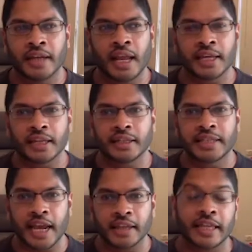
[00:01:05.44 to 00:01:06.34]

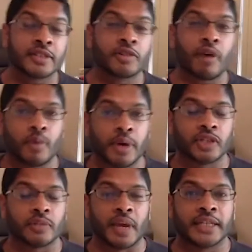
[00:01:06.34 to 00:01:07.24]
that's a great
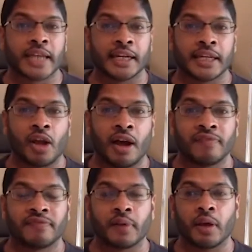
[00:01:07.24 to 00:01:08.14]
question, man. Daily
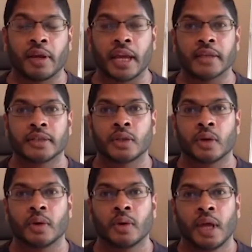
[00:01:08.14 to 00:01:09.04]
life. Okay,
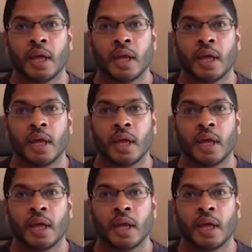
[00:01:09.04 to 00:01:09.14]
so